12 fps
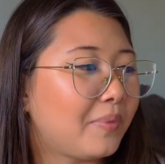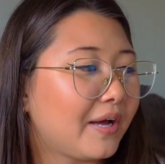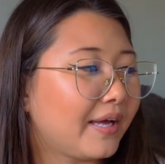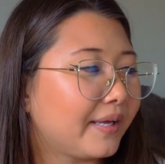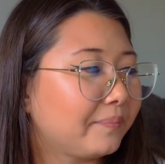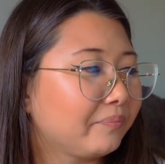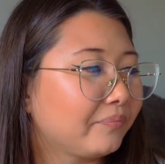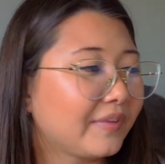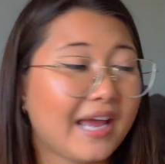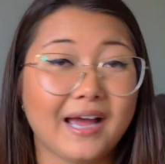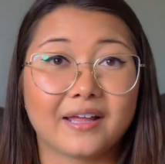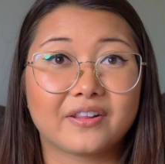But
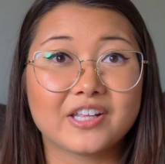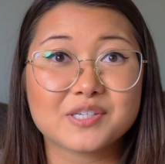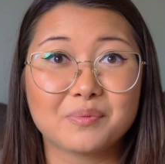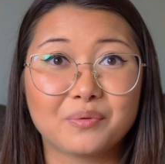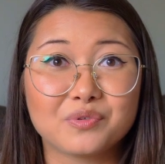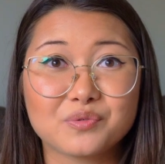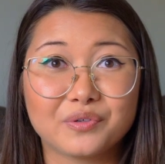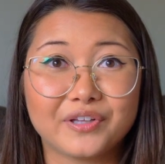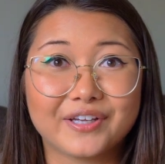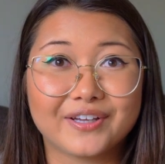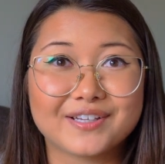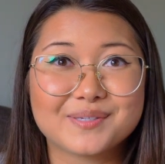yeah, this one was
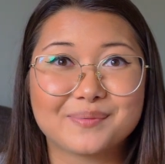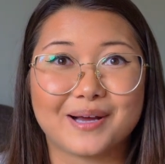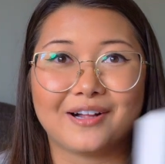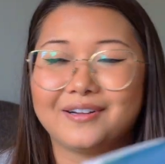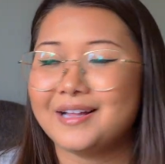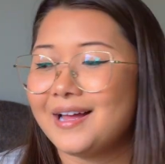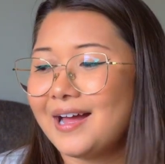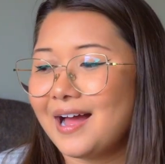really good as well.